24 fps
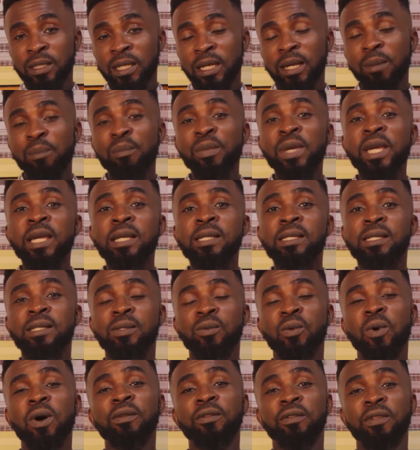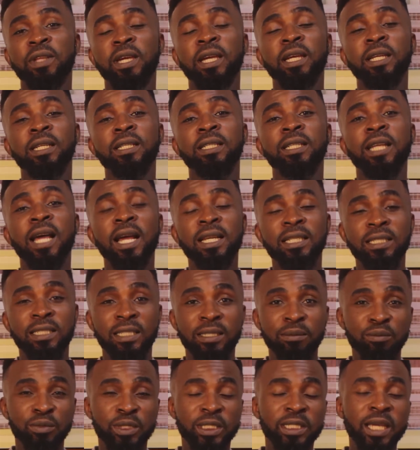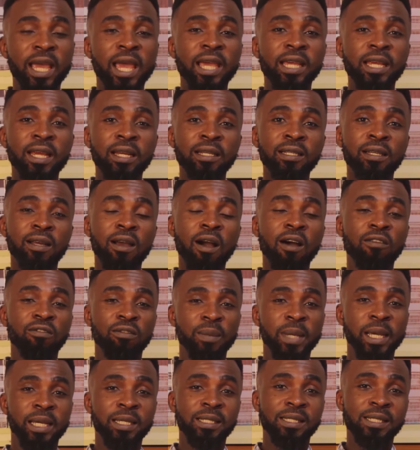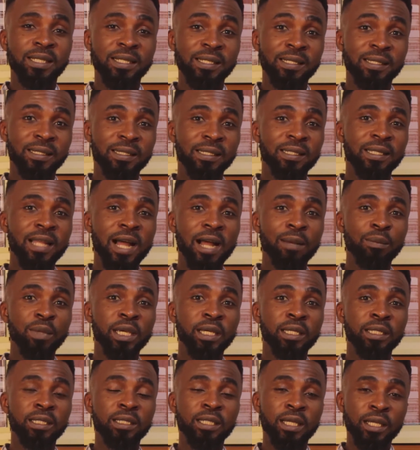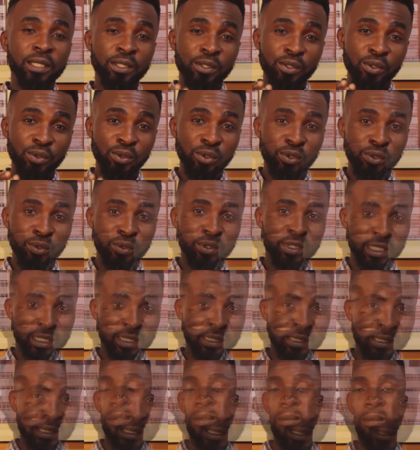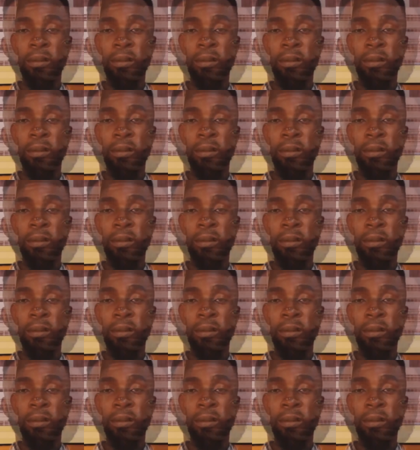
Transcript: means one thing, that the Kenyan government is determined to do this.